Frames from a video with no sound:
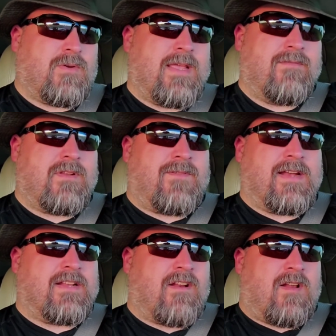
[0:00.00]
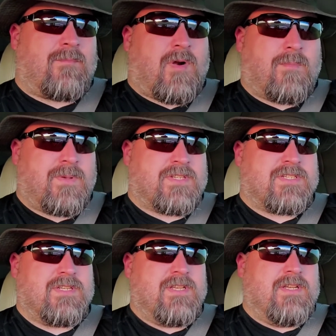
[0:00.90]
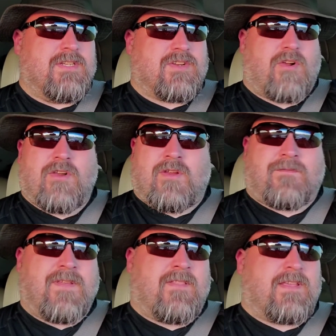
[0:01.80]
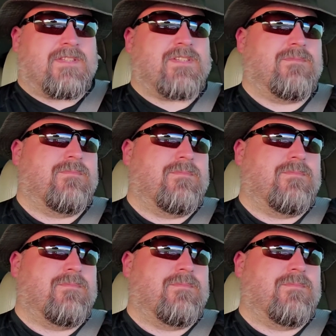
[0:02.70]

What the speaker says: even if I did it on purpose to hurt your feelings,